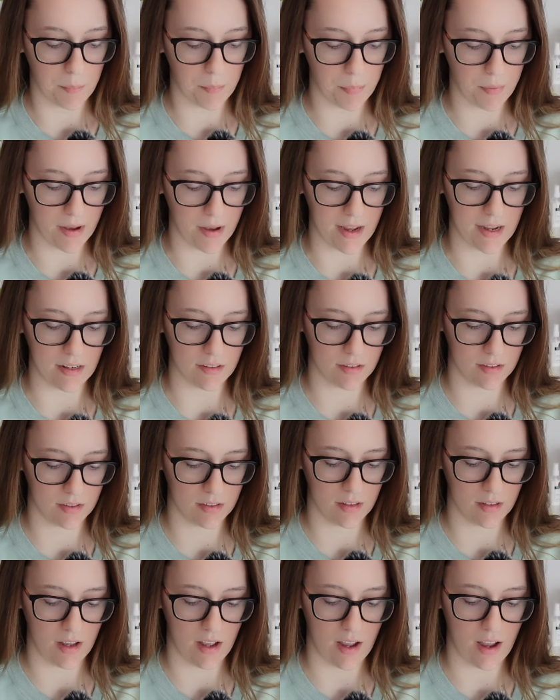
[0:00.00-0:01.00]

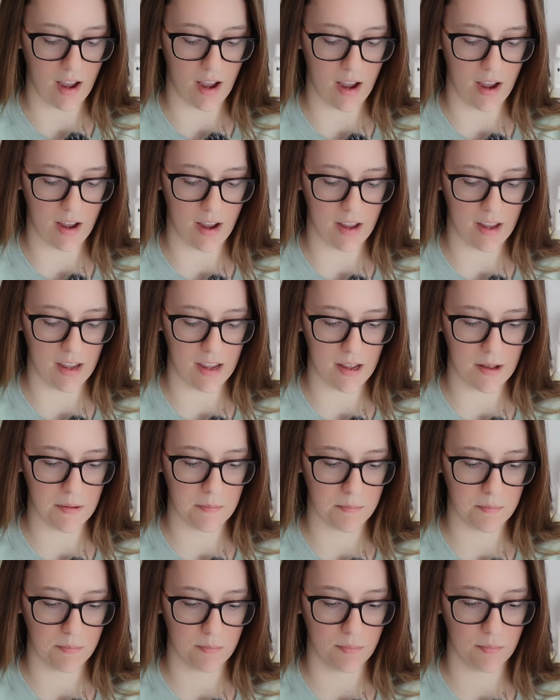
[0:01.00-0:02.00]
but
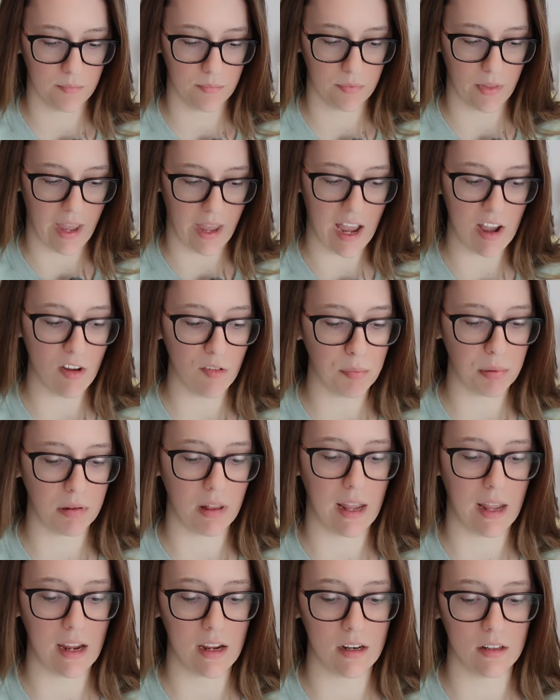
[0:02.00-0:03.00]
I have
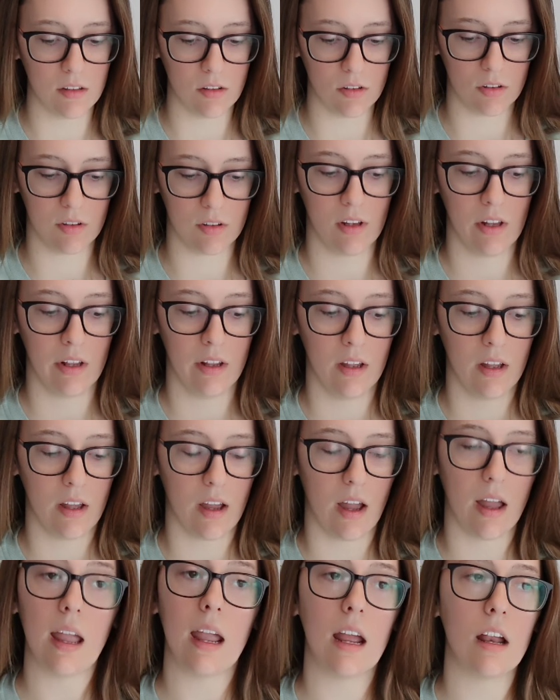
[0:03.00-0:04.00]
plans
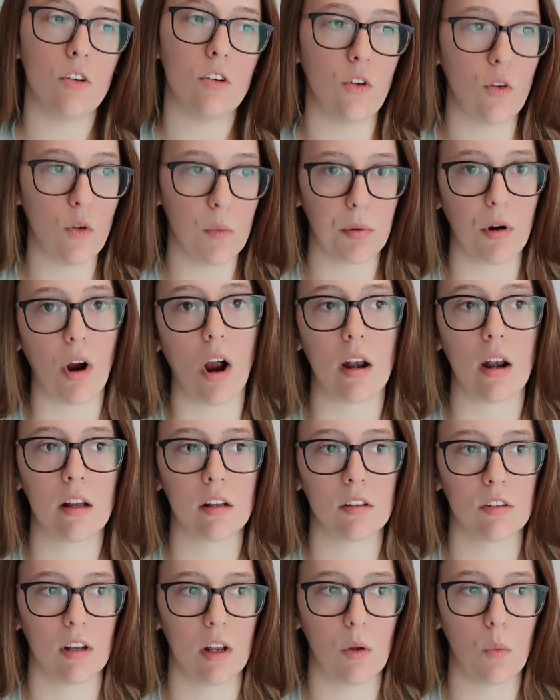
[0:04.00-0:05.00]
and new
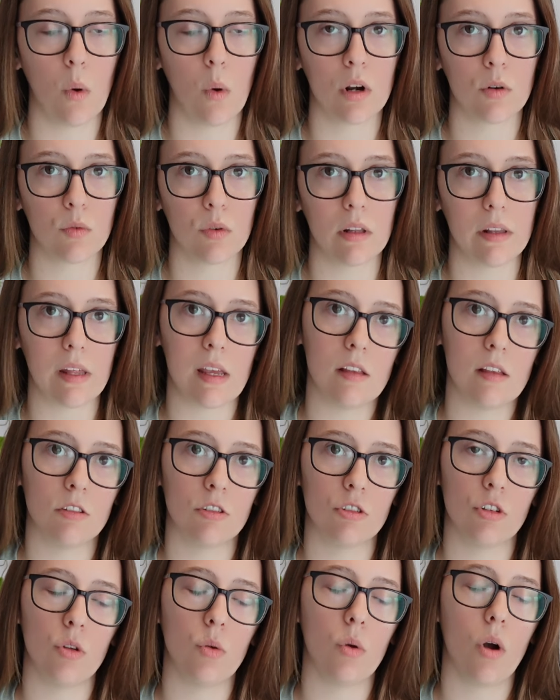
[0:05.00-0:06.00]
products that I want to
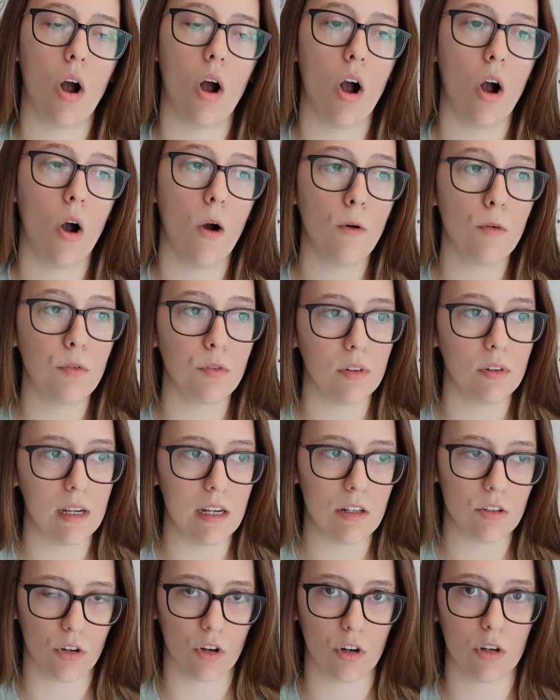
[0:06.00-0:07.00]
release to
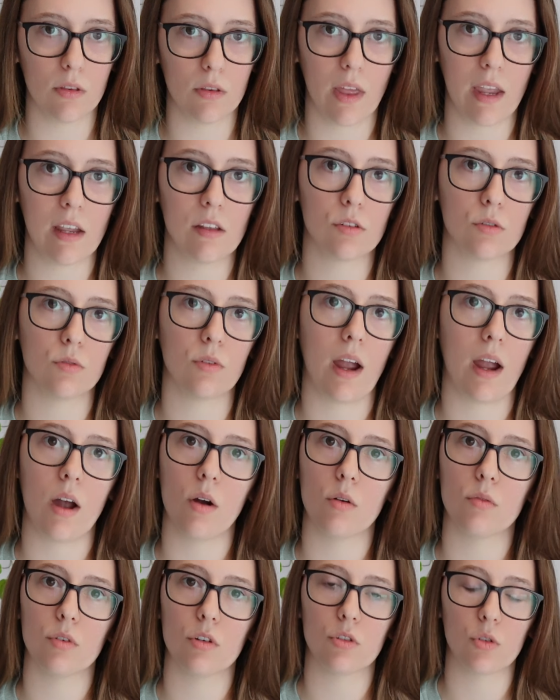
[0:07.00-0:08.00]
hopefully turn things
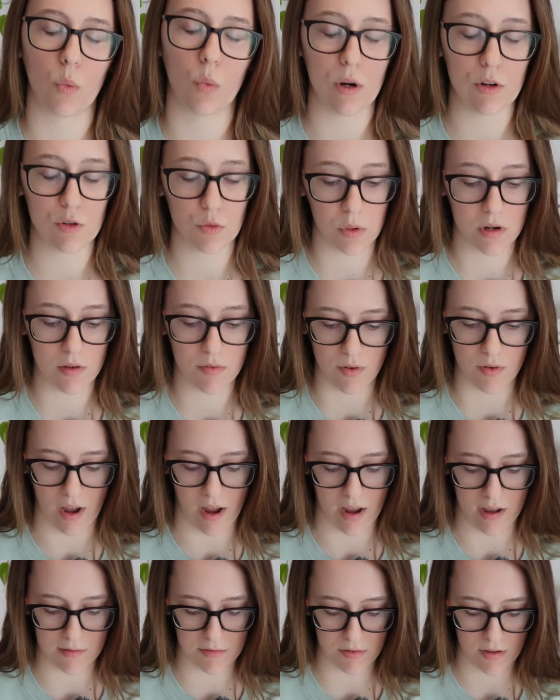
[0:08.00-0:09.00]
around for
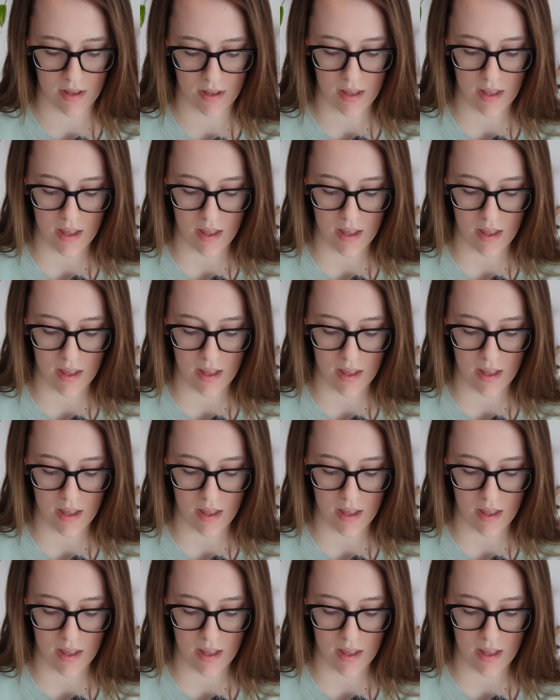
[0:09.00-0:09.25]
2025.